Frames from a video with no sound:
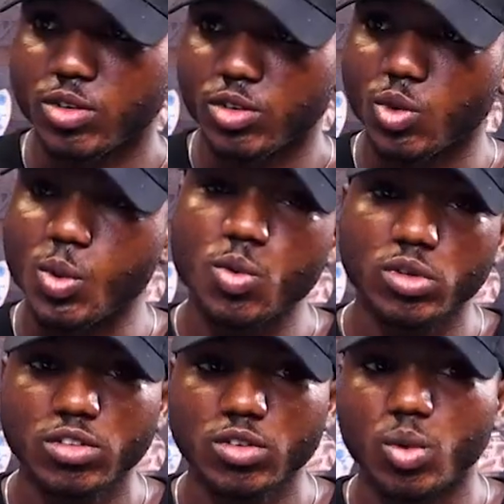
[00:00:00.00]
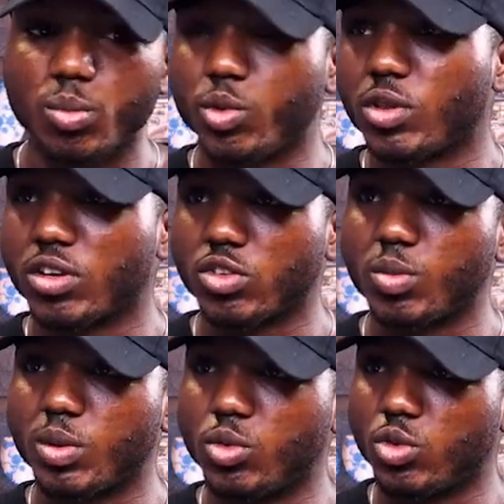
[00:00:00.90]
So we want computers to
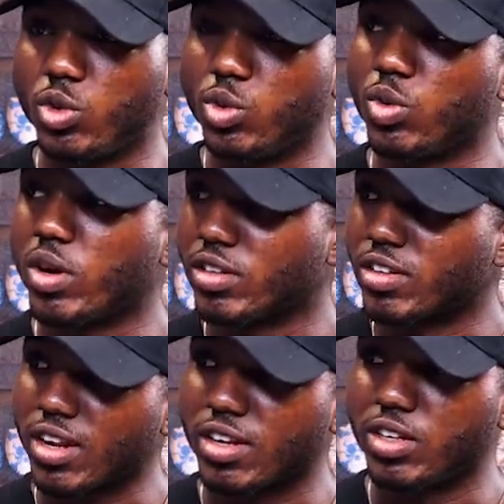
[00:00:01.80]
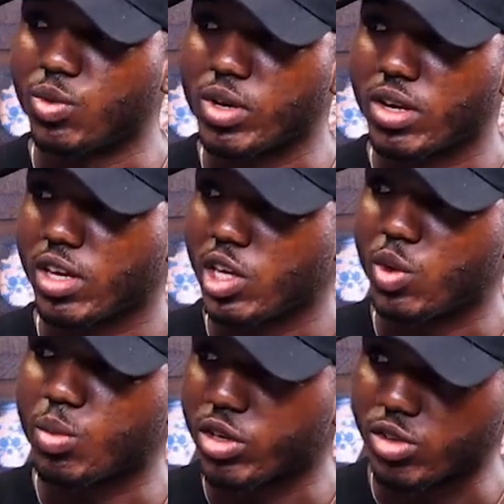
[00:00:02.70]
be able to do exactly the way
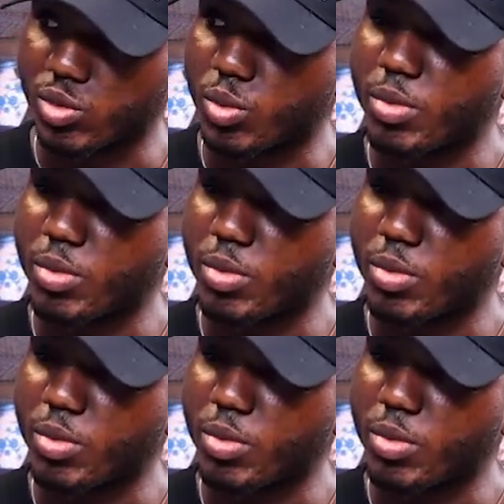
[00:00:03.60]
humans do,